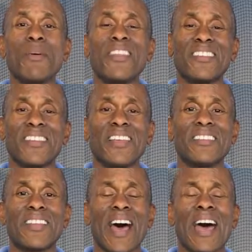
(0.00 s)
in the
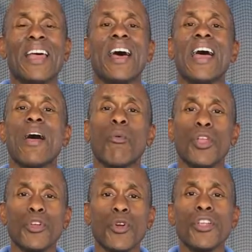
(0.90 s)
sense that
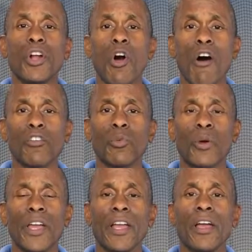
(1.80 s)
when you're in your golf
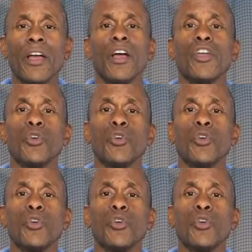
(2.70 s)
swing,